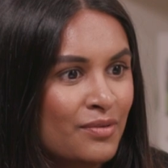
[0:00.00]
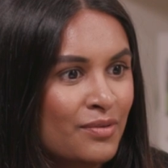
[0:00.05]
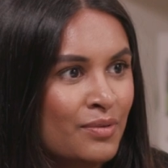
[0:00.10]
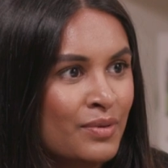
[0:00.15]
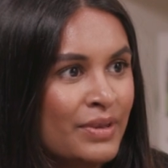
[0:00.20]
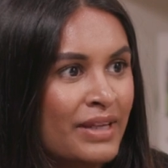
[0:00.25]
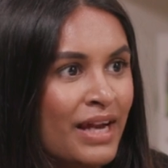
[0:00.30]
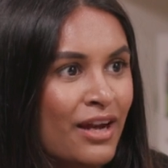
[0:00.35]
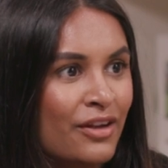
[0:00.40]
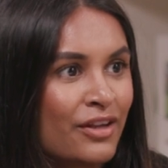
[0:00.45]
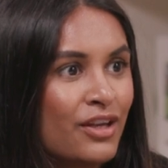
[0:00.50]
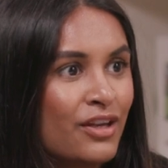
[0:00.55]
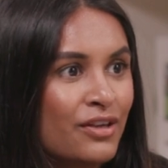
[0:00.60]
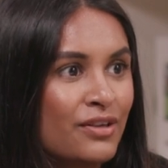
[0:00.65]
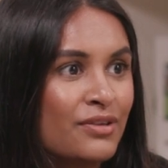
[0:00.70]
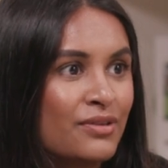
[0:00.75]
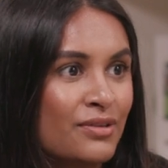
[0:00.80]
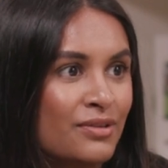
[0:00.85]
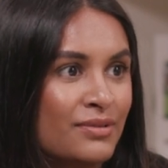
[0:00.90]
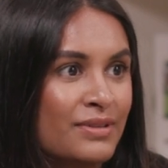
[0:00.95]
Well, yeah, I
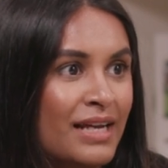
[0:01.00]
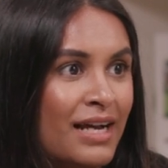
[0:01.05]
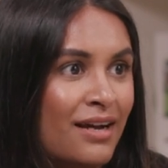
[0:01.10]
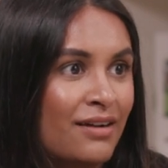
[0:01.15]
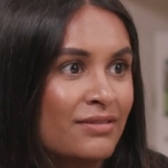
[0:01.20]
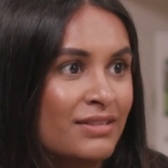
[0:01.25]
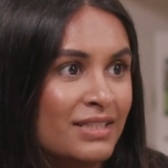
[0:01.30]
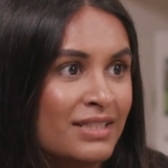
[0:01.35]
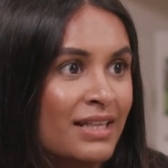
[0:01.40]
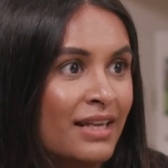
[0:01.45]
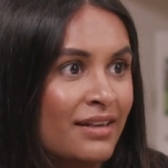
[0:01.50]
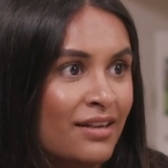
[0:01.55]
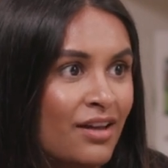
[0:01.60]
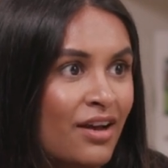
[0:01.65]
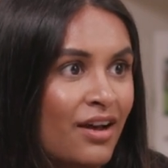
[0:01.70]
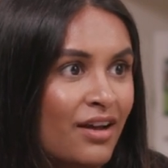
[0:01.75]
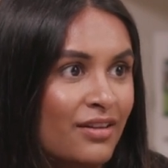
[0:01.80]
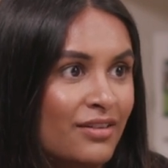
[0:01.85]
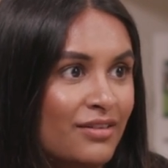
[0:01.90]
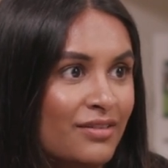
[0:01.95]
Googled how to say
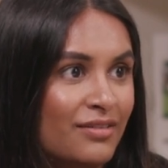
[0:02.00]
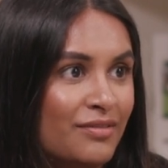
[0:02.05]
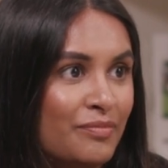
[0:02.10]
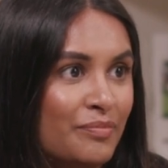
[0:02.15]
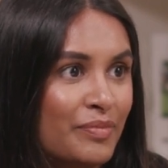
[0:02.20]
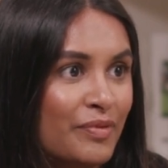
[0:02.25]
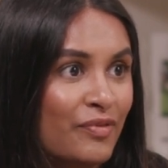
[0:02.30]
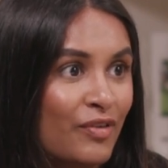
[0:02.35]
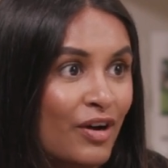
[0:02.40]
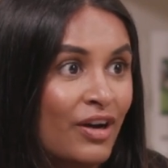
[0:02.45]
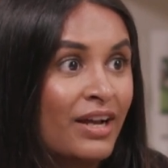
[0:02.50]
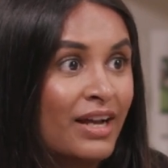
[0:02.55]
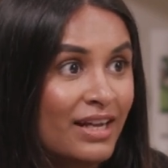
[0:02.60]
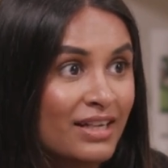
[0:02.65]
no before I